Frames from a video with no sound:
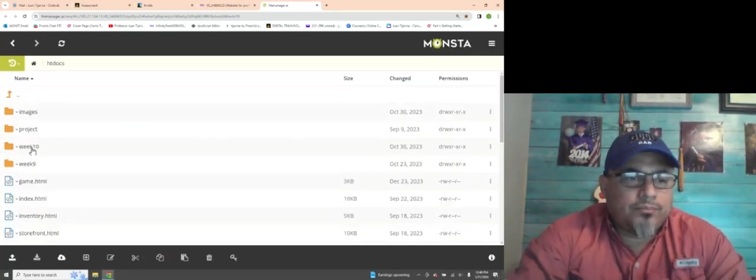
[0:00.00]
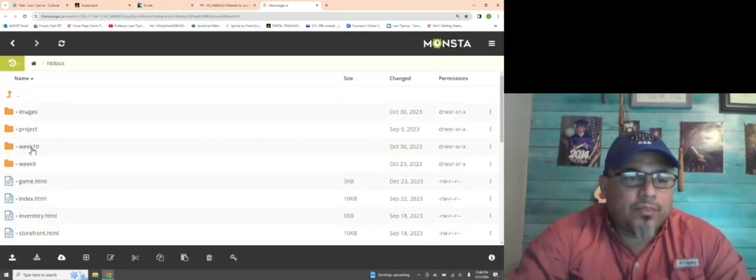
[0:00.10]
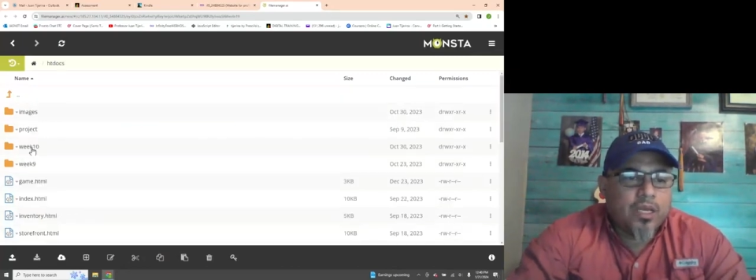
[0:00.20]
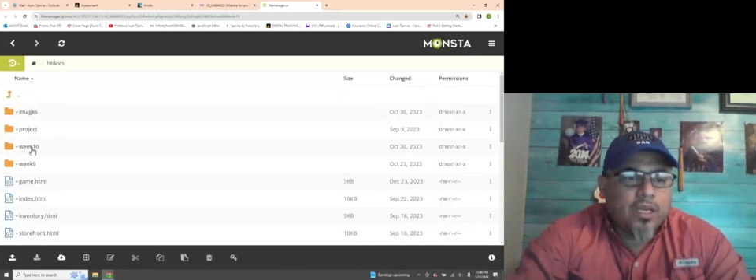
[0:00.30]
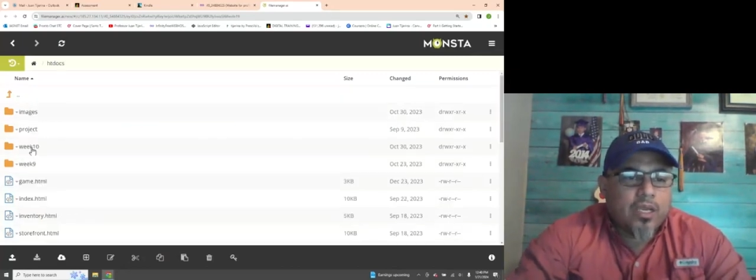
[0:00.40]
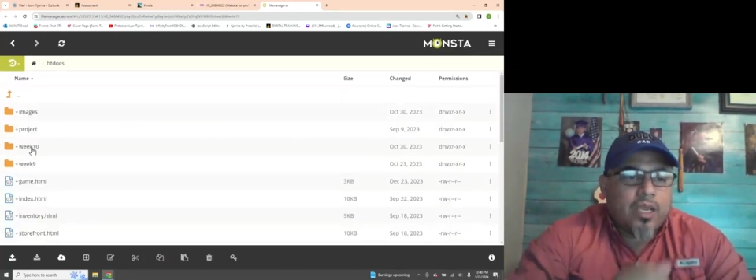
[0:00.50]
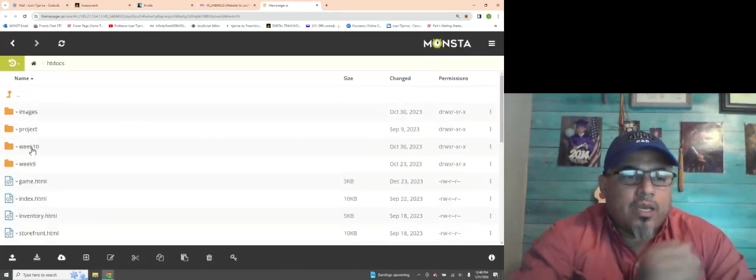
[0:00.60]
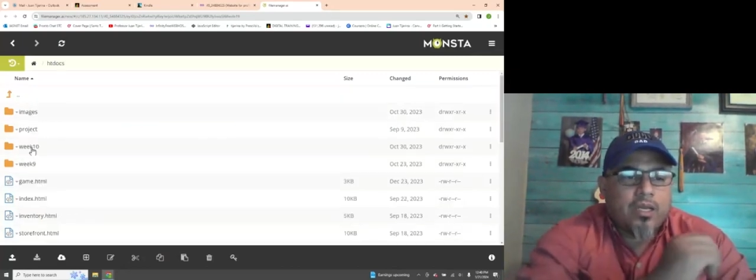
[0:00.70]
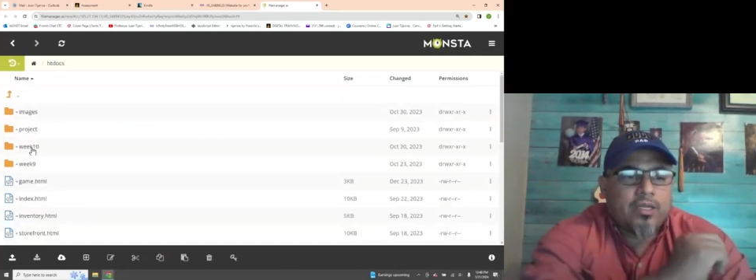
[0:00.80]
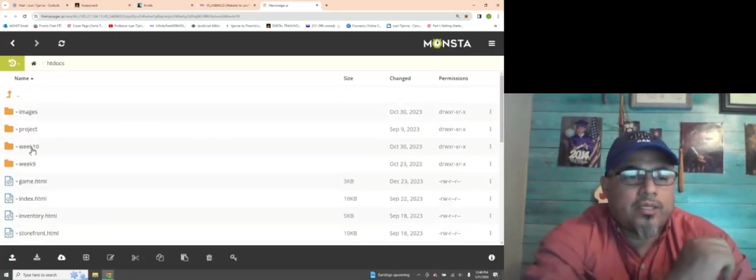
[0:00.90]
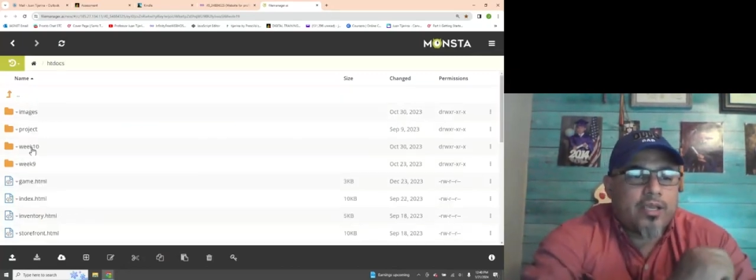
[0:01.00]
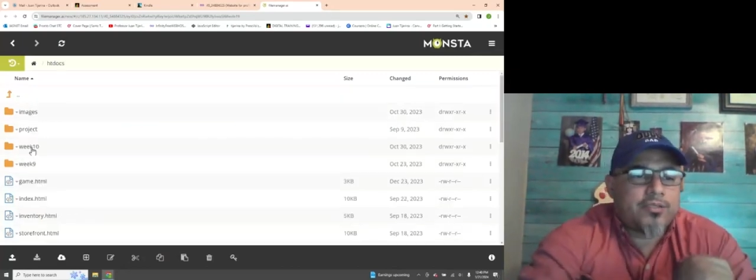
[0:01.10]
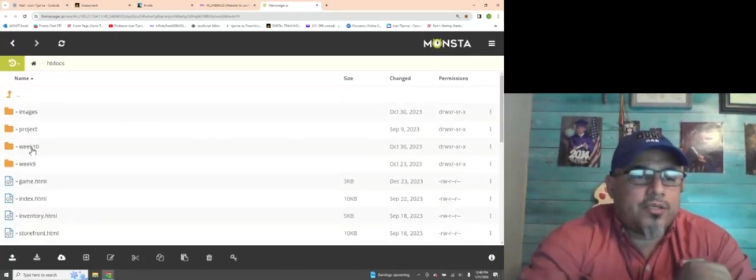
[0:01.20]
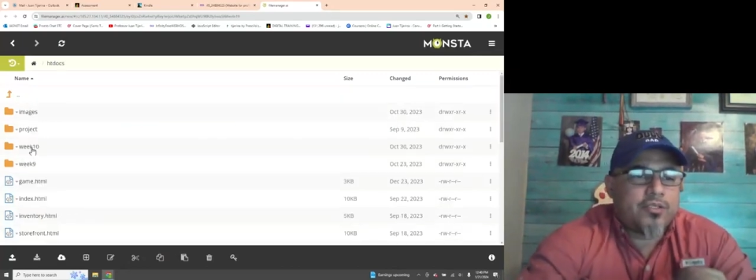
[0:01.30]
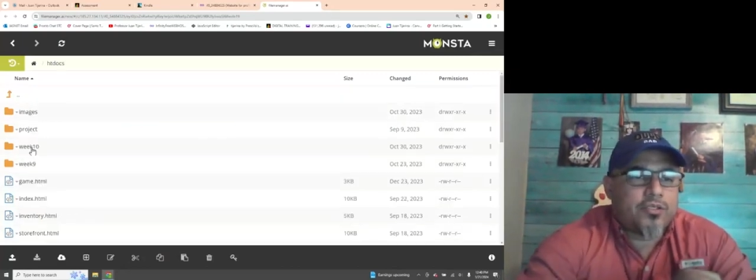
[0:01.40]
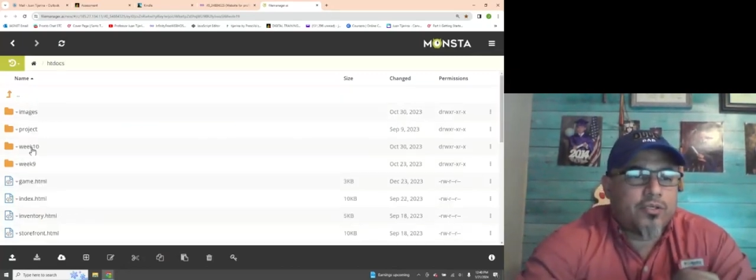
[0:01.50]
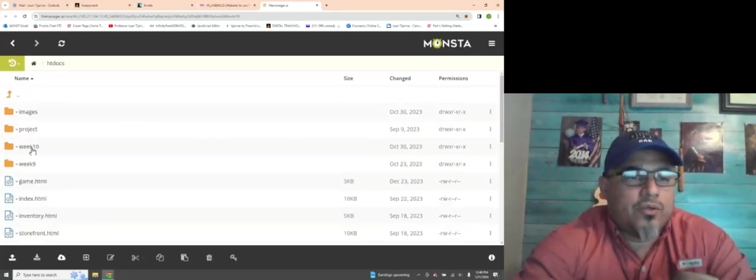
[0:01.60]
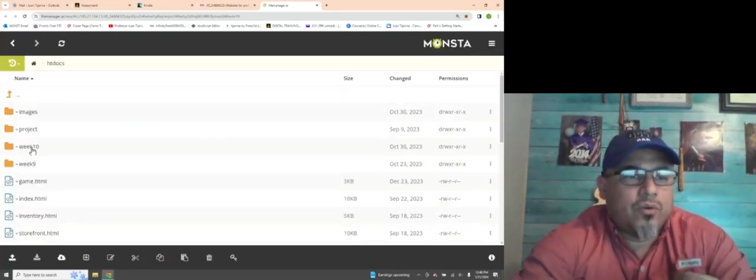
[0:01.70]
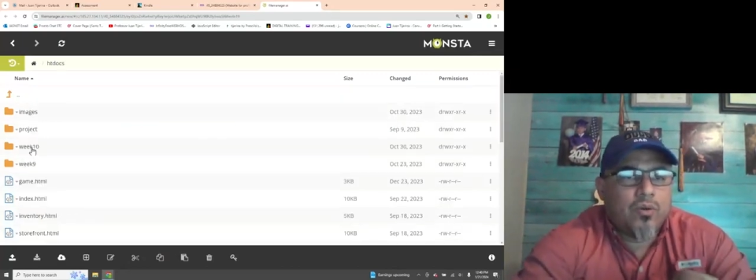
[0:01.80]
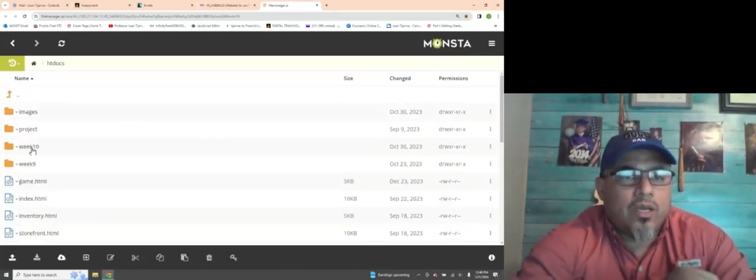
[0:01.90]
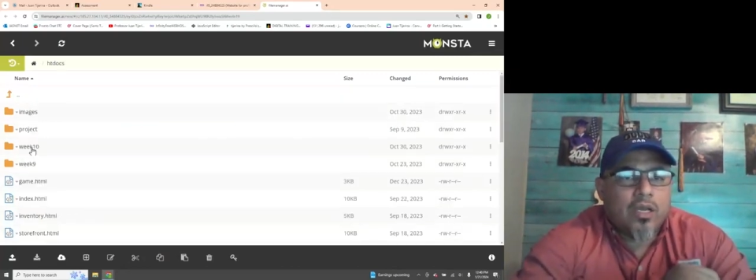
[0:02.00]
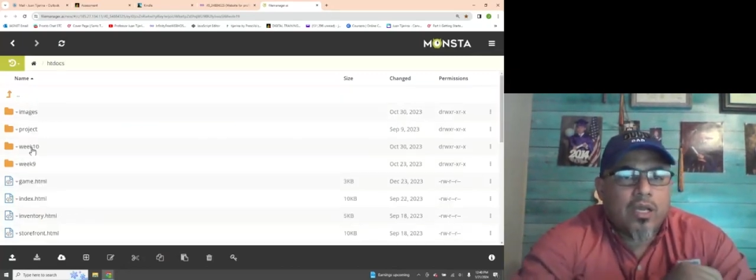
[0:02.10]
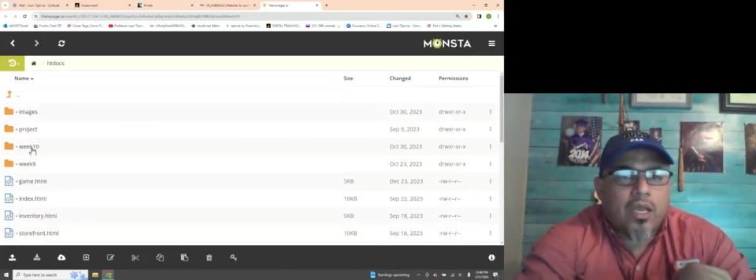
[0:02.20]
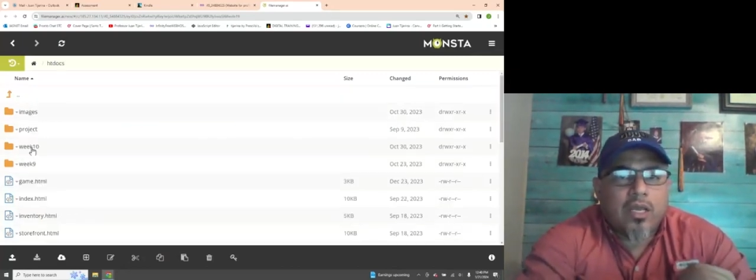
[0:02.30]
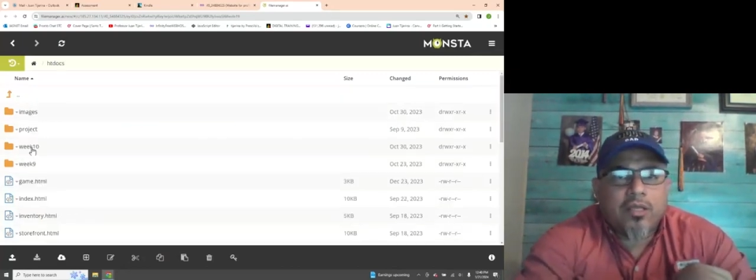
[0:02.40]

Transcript: and it takes us to